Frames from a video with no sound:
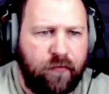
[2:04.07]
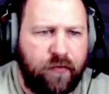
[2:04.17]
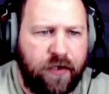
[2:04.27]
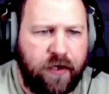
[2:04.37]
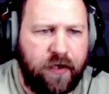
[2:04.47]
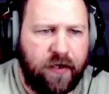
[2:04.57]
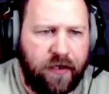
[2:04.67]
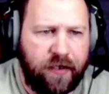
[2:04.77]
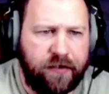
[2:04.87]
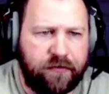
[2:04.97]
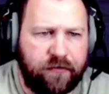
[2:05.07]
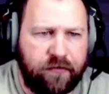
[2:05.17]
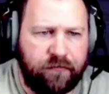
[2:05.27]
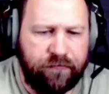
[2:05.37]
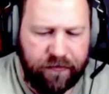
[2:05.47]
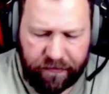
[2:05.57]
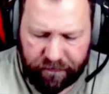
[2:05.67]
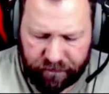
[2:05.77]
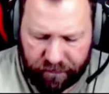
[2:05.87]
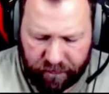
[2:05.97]
We got eight of
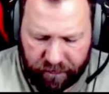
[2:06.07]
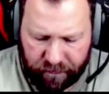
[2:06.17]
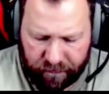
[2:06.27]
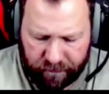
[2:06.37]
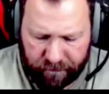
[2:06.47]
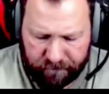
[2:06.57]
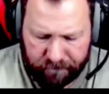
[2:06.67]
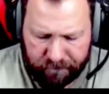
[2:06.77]
these uh,